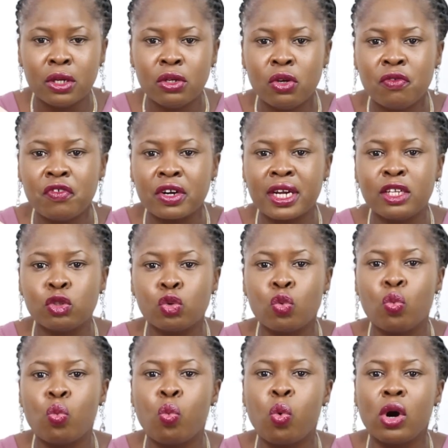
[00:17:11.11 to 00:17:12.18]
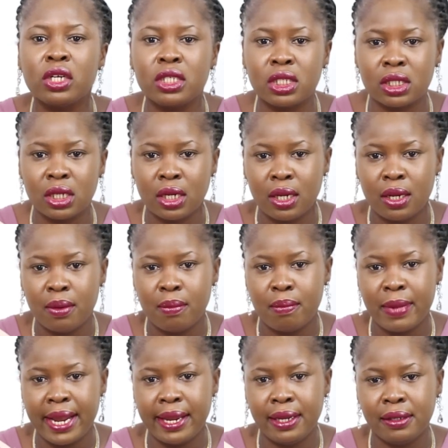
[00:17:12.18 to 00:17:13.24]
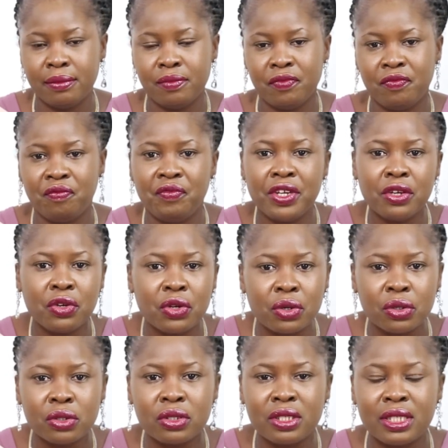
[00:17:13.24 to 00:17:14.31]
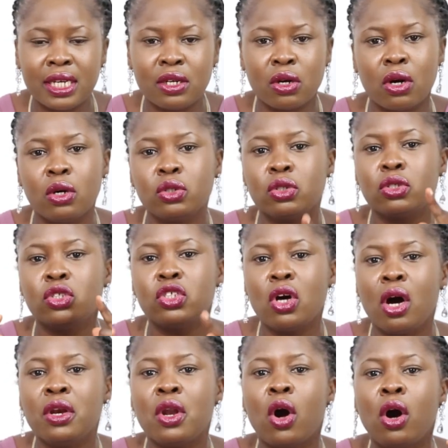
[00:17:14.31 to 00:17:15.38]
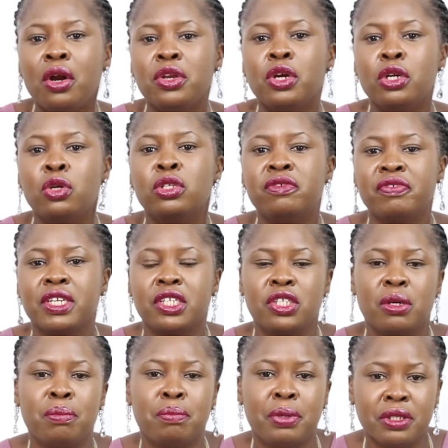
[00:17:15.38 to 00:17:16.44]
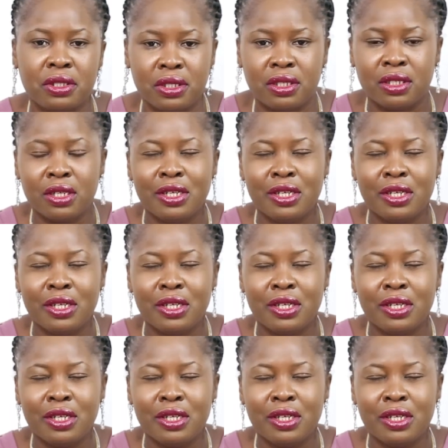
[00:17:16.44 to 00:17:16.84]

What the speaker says: don't forget to watch my videos, then also turn on your notification button